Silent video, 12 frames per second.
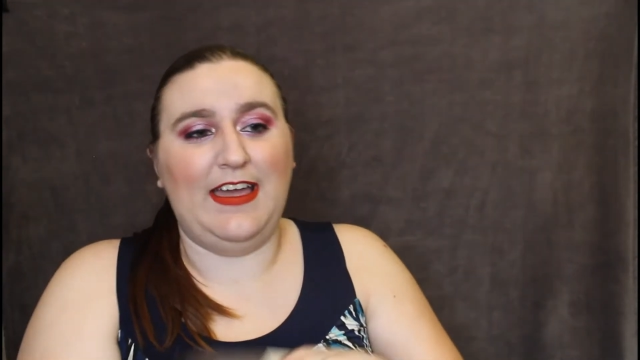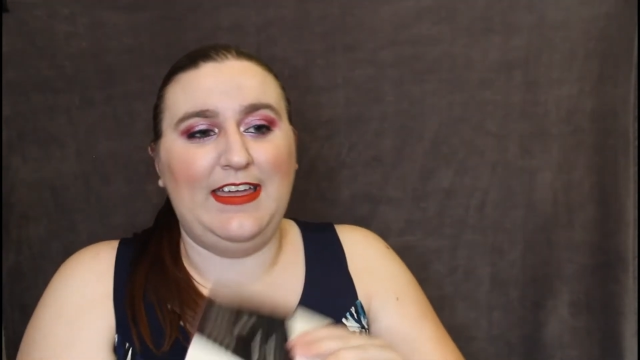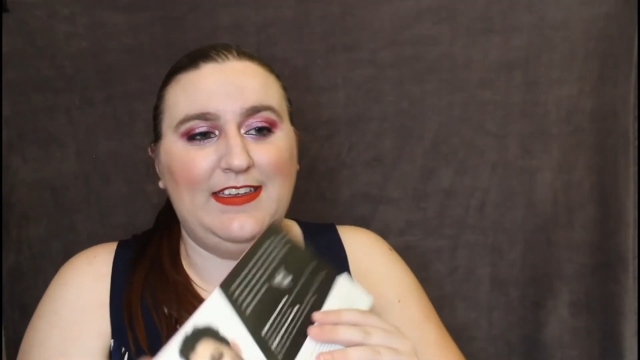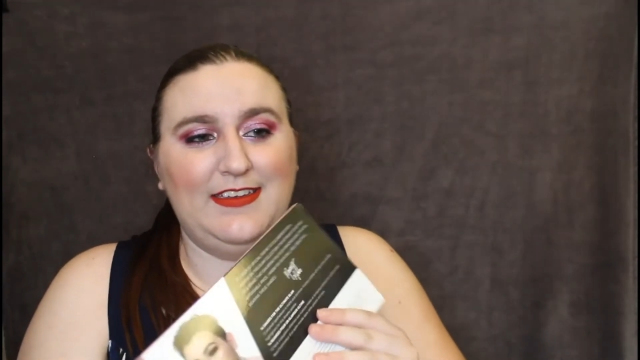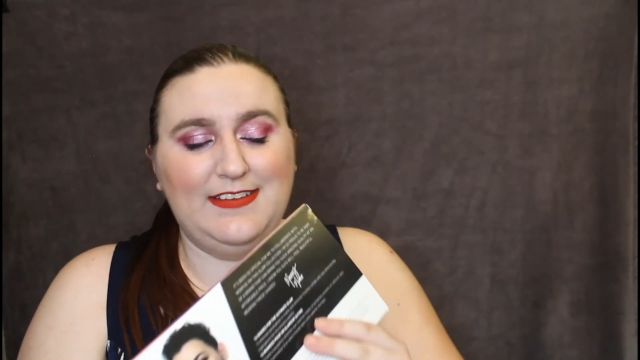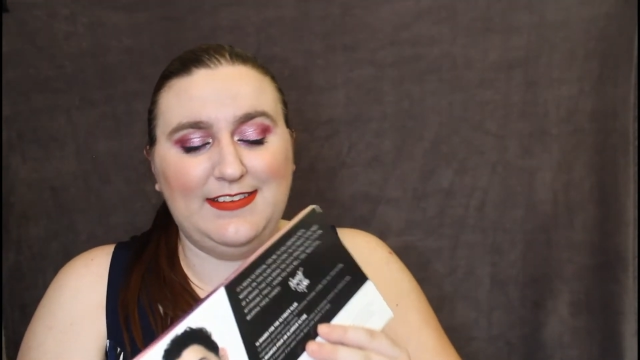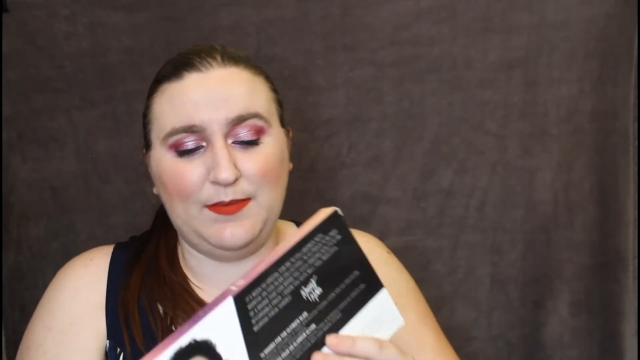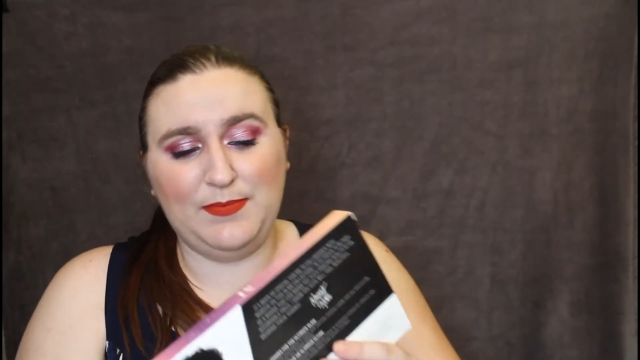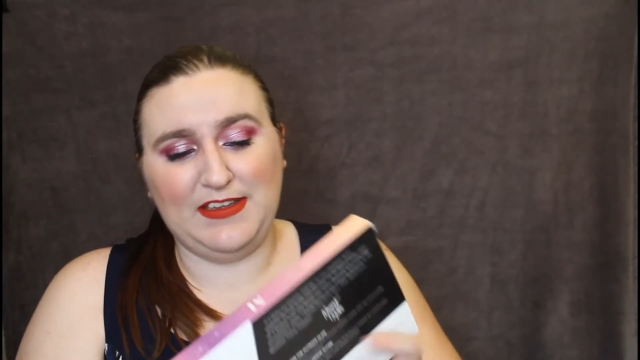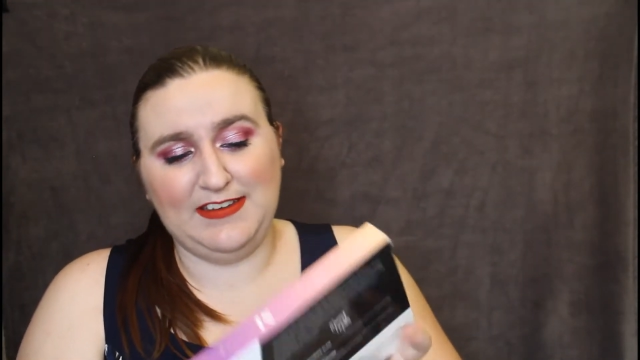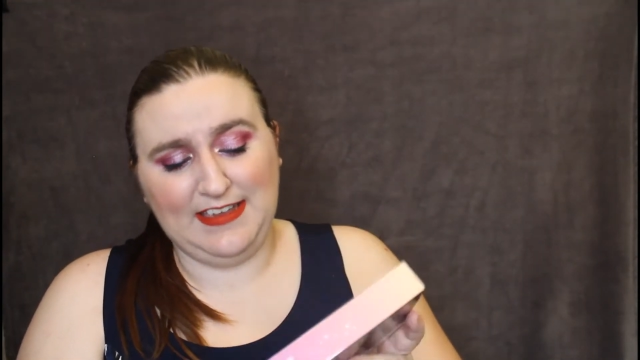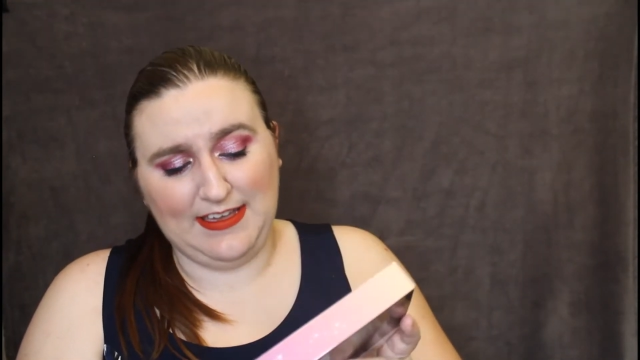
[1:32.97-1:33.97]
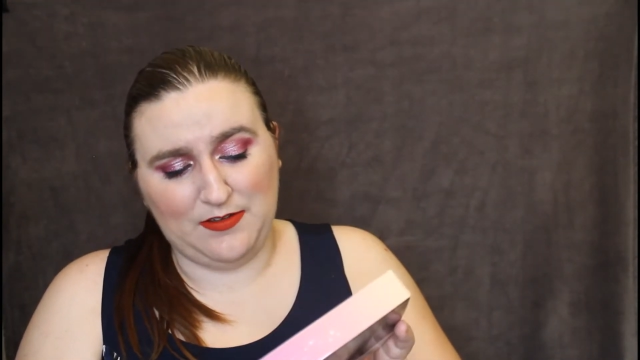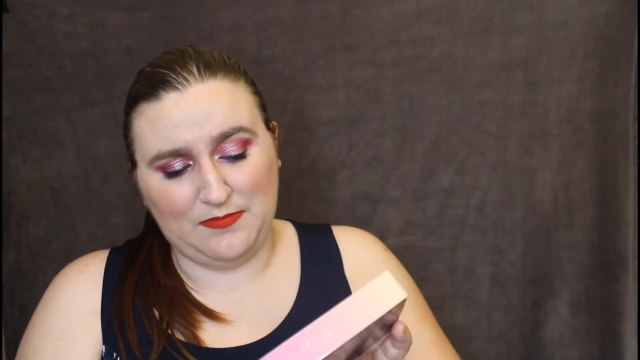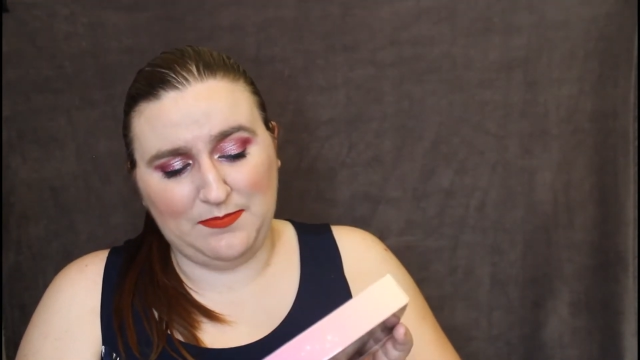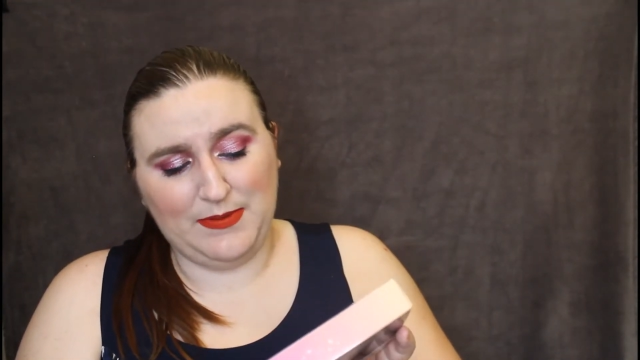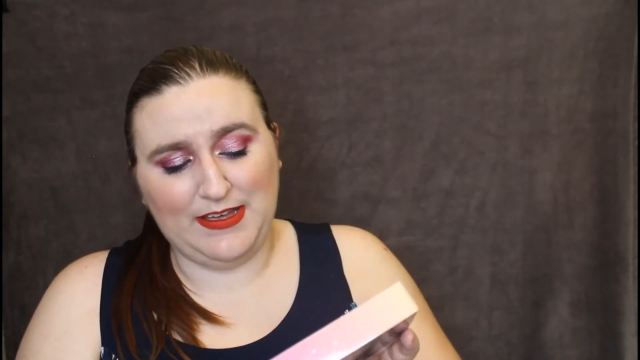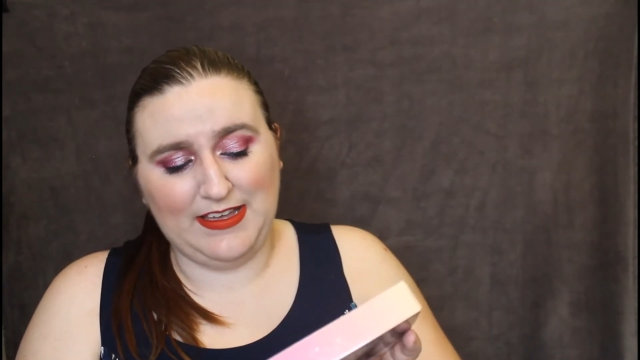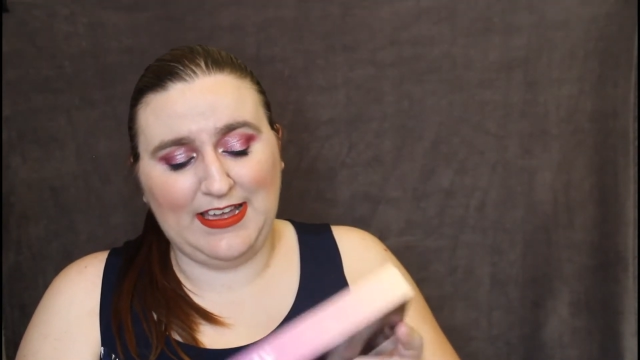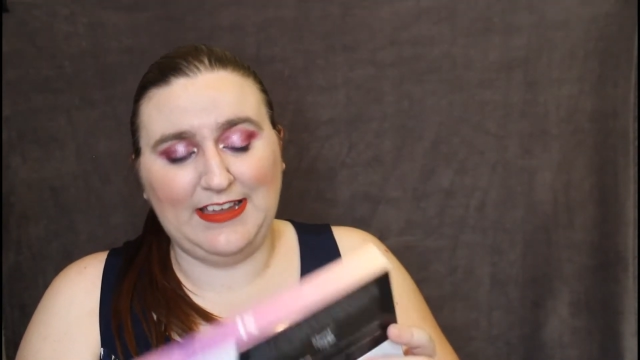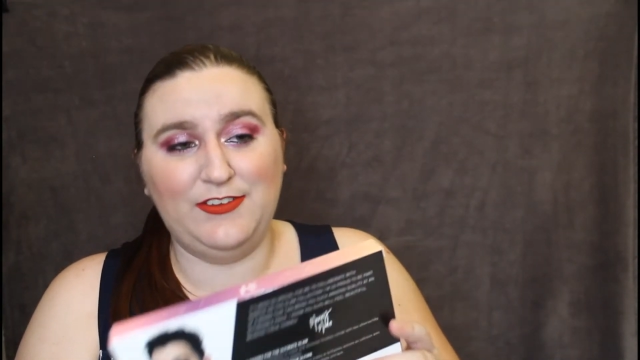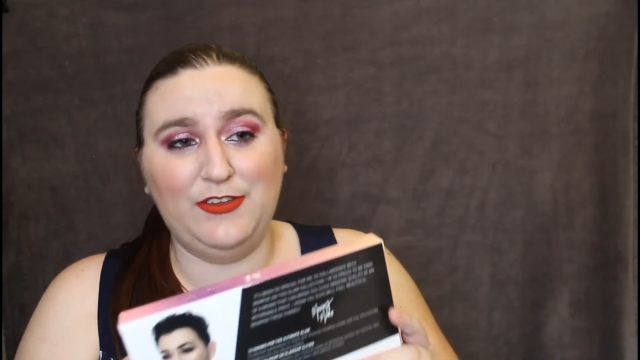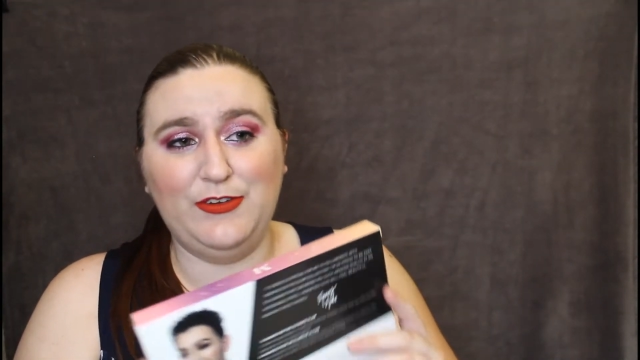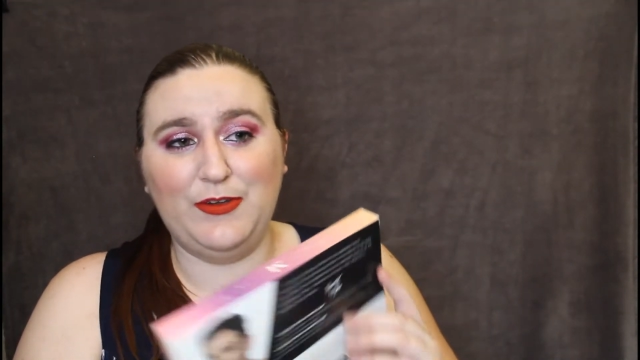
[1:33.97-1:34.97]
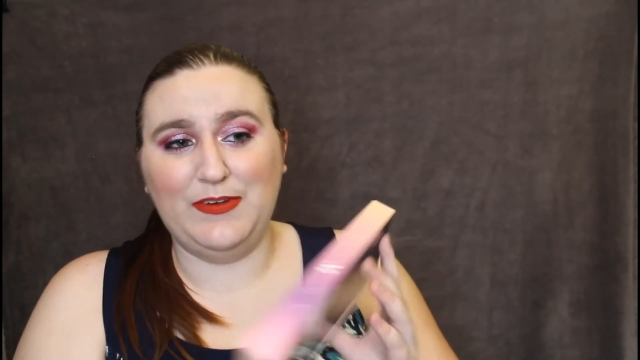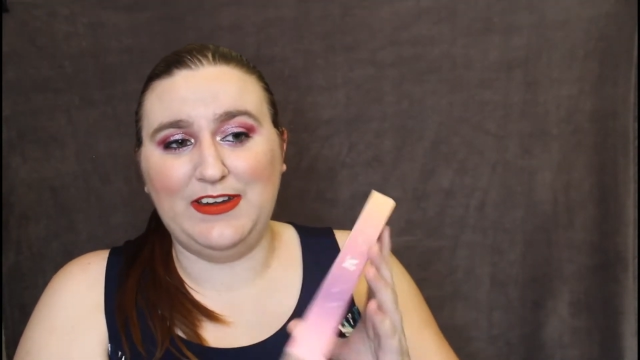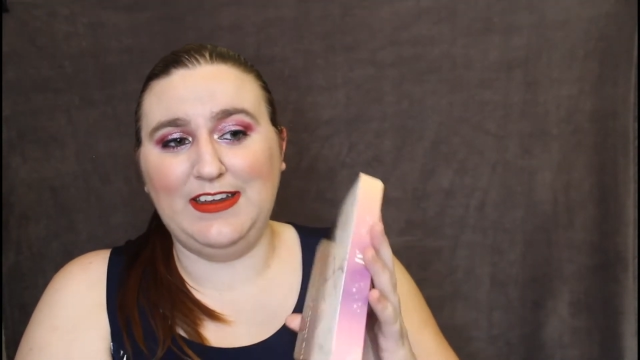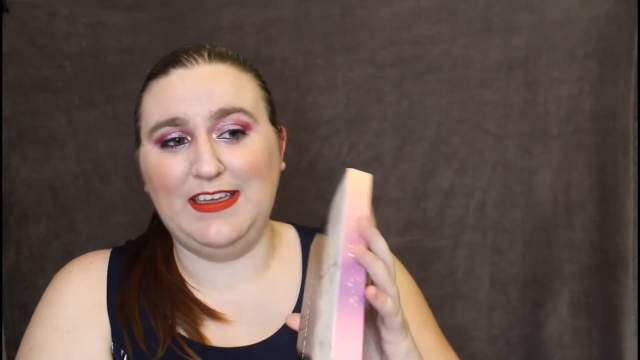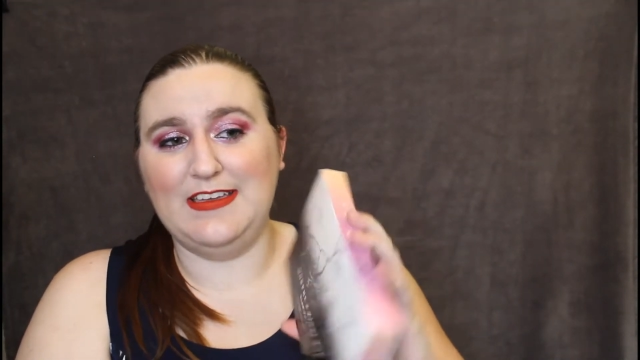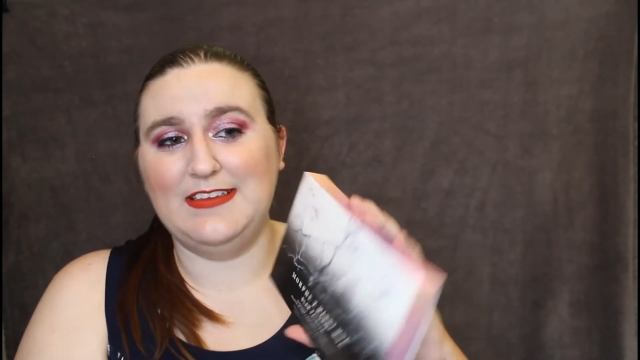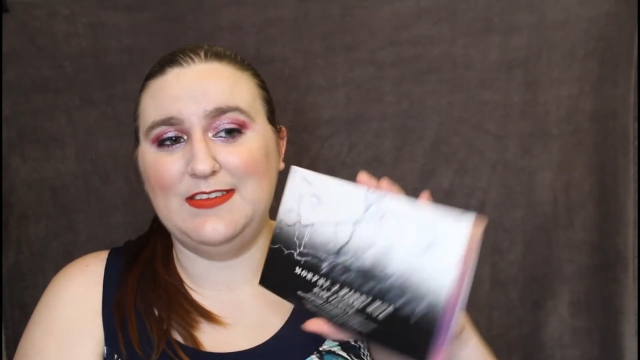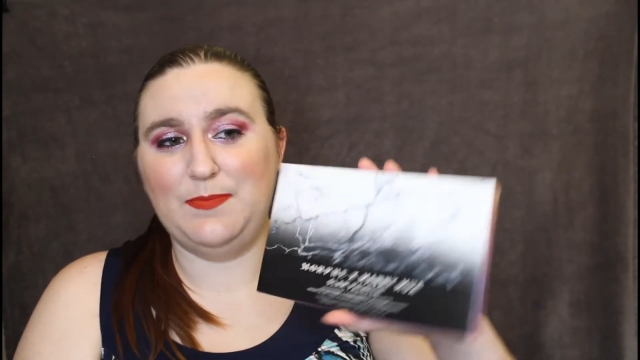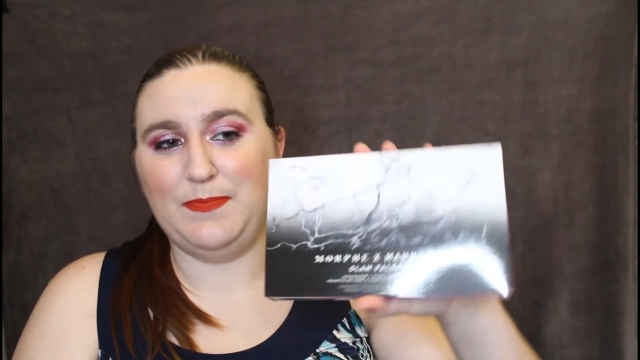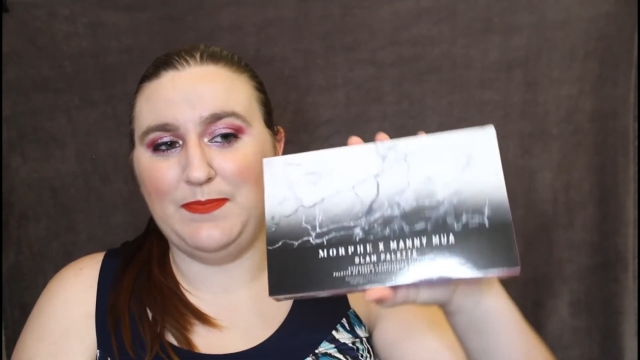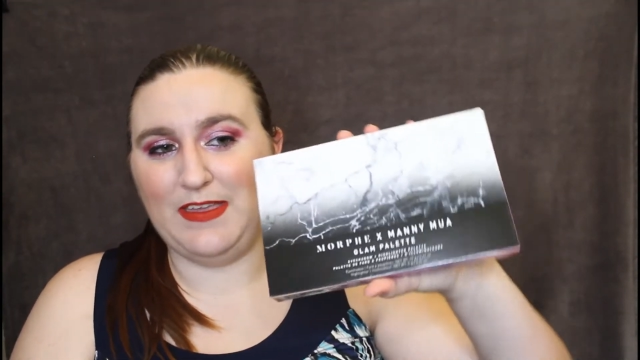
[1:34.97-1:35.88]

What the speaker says: it's upside down, but I do know what it is.